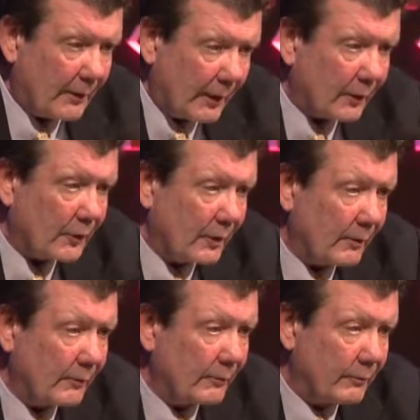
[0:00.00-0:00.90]
think it's
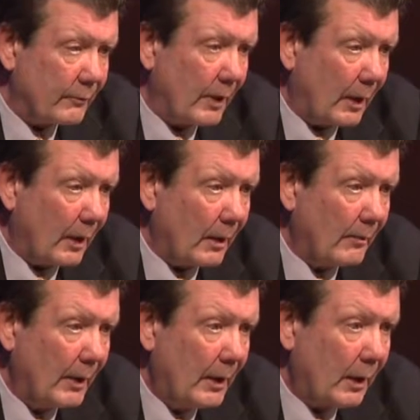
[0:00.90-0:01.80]

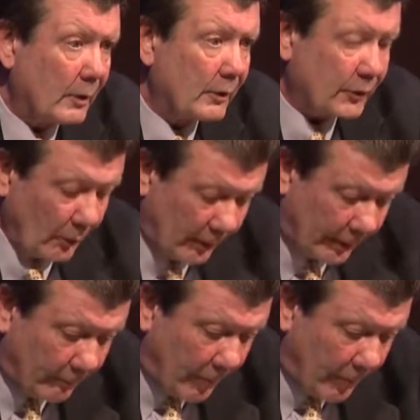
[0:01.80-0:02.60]
a good story.